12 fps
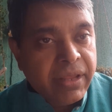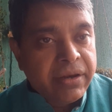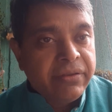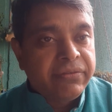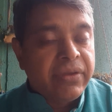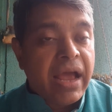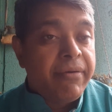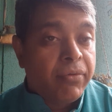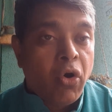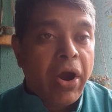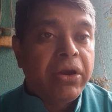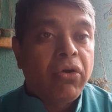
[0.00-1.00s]
that is I have
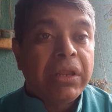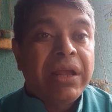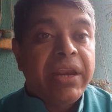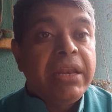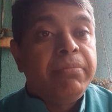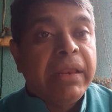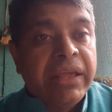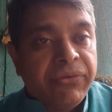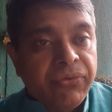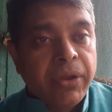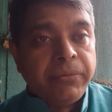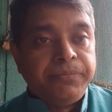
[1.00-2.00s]
coined called green
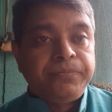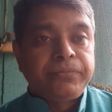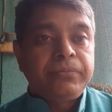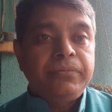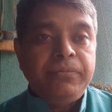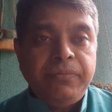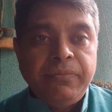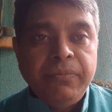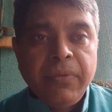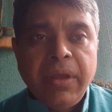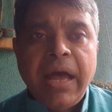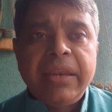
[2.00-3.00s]
belief,
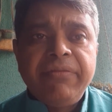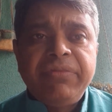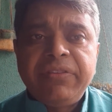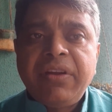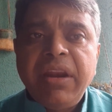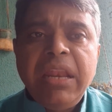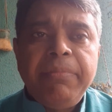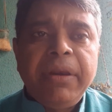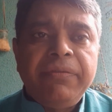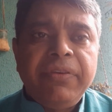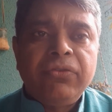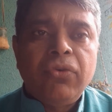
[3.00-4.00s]
and if this green
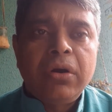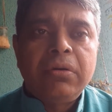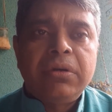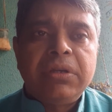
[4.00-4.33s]
belief is not